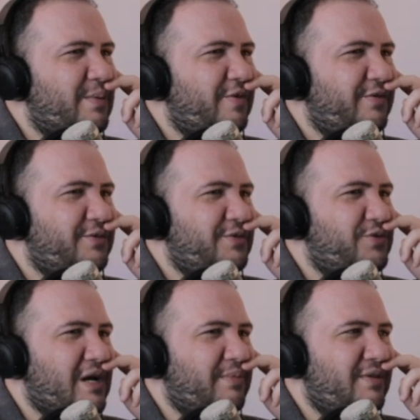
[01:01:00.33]
if there is
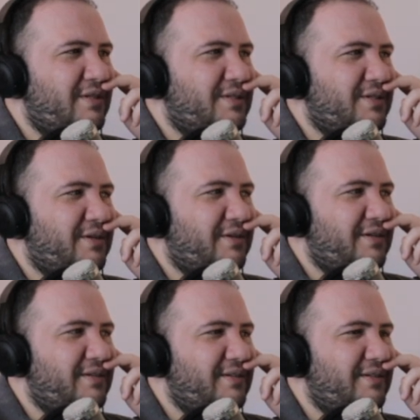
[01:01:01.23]
rap in this song,
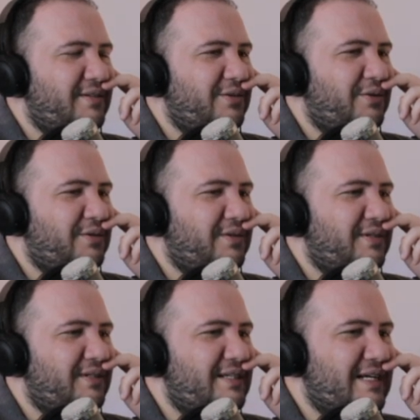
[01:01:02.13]
or
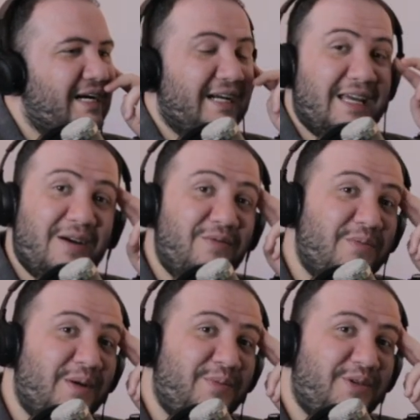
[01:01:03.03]
I can't
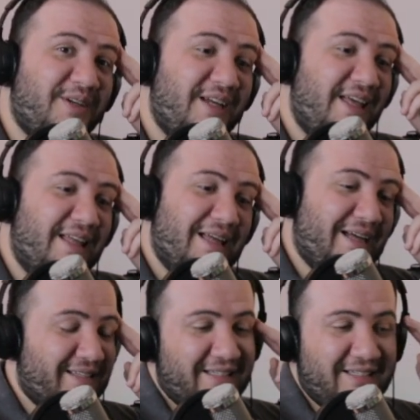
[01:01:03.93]
remember. As
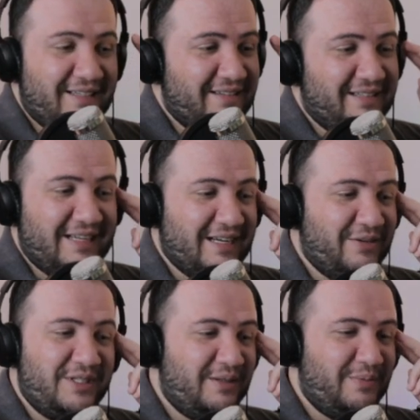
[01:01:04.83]
I said, like I
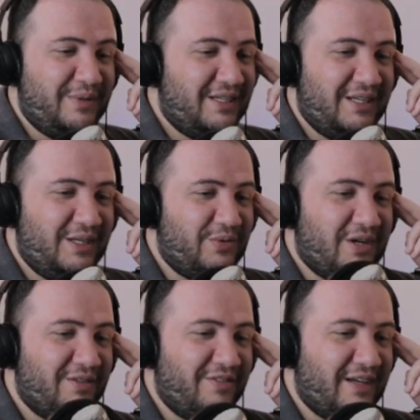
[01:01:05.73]
wasn't a big Kid
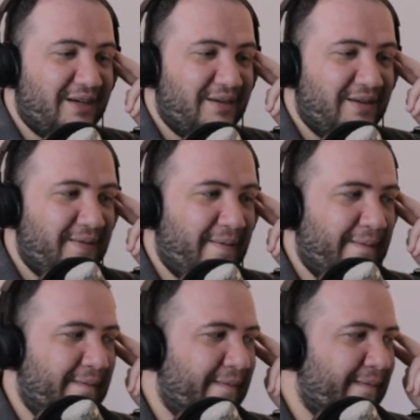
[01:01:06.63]
Rock fan.
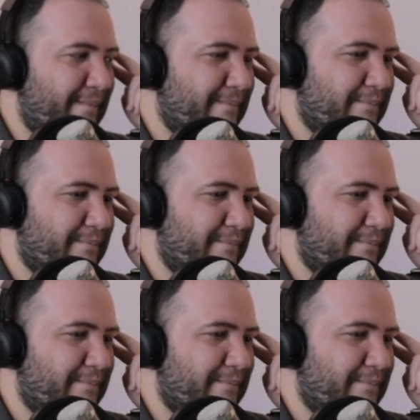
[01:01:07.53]
Oh,